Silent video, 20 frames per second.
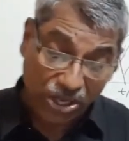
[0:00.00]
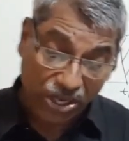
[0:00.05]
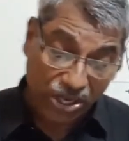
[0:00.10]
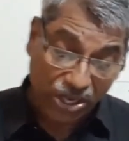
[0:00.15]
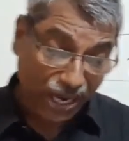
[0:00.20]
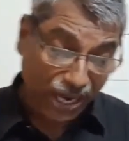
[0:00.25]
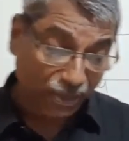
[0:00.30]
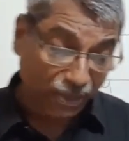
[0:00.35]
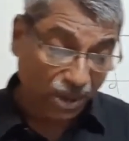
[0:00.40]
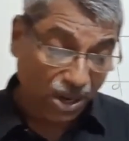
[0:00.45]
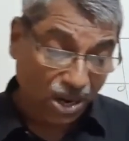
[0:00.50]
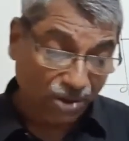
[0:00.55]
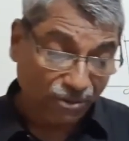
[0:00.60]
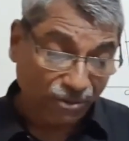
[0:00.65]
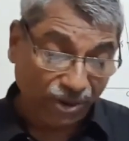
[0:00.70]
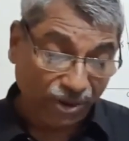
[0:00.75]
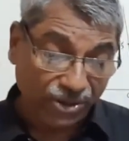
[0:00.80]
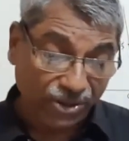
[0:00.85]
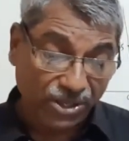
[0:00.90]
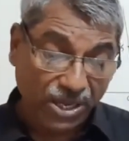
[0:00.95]
time graph
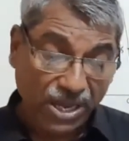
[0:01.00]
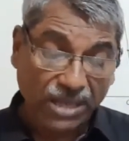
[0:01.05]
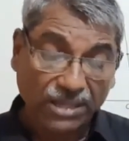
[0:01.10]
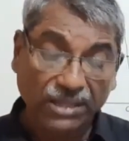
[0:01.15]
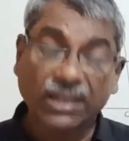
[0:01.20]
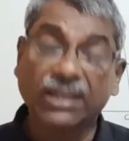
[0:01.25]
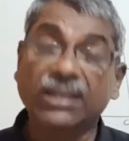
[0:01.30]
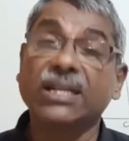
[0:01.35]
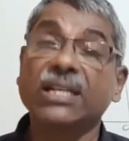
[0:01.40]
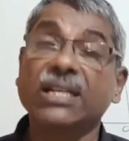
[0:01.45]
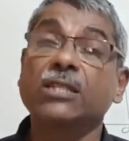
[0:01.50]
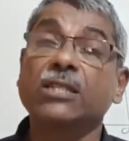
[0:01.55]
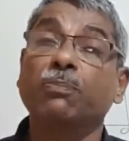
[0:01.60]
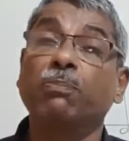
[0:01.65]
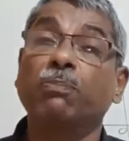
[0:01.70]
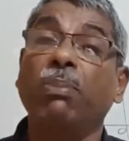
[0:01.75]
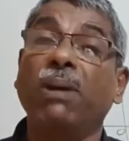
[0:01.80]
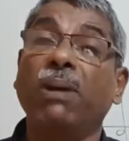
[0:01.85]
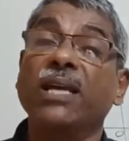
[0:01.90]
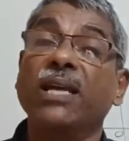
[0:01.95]
is the
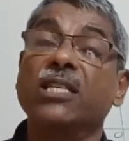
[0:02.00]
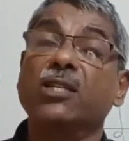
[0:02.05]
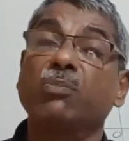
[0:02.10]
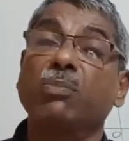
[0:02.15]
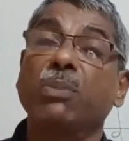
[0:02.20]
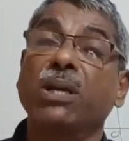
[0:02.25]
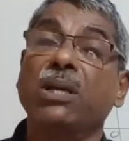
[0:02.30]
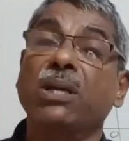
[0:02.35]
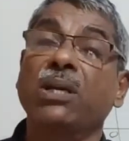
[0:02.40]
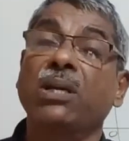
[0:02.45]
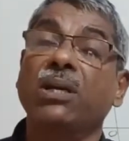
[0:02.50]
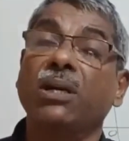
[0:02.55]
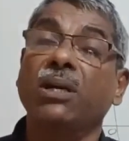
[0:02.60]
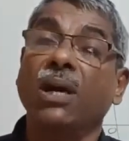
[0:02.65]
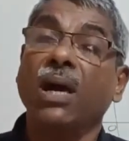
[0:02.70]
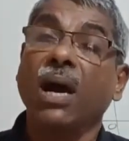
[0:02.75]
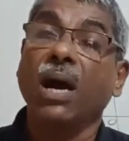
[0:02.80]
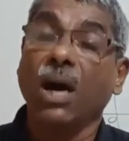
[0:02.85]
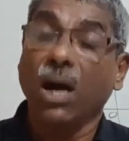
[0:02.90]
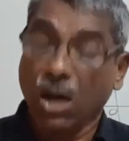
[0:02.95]
displacement
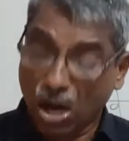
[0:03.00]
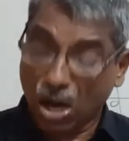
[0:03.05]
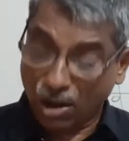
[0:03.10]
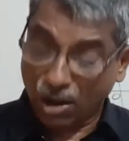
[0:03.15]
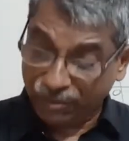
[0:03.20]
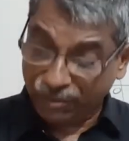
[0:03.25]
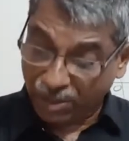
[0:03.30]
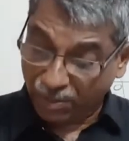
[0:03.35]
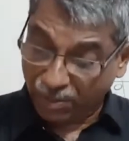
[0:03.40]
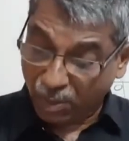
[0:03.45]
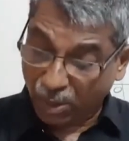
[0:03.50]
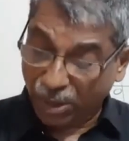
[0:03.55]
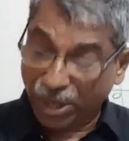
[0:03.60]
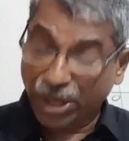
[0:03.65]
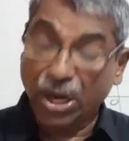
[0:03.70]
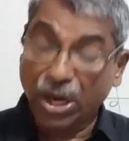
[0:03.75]
of the body